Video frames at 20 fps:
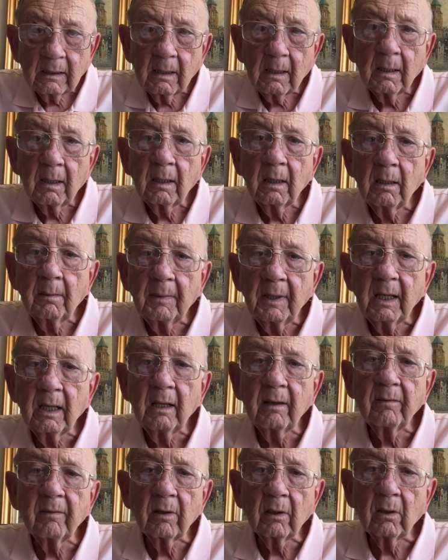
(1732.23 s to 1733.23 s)
Let me
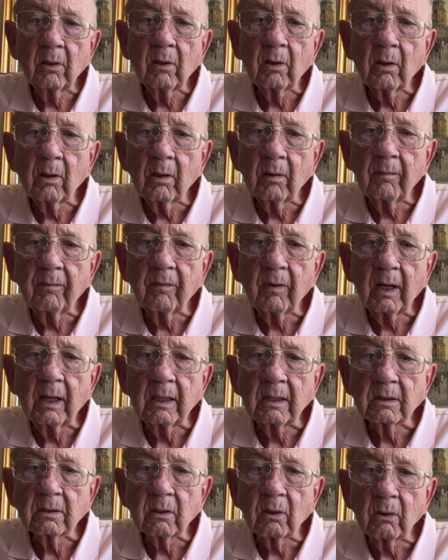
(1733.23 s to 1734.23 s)
give you a little
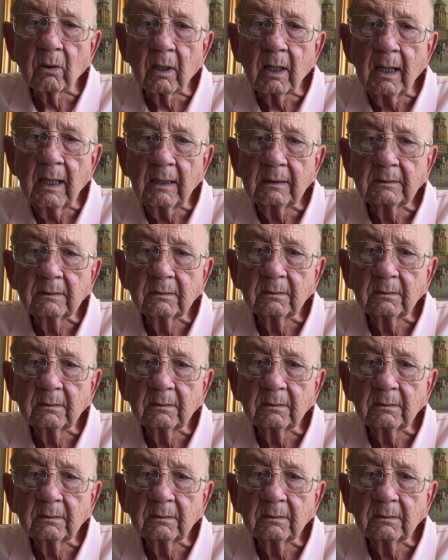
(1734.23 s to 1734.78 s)
advice, okay?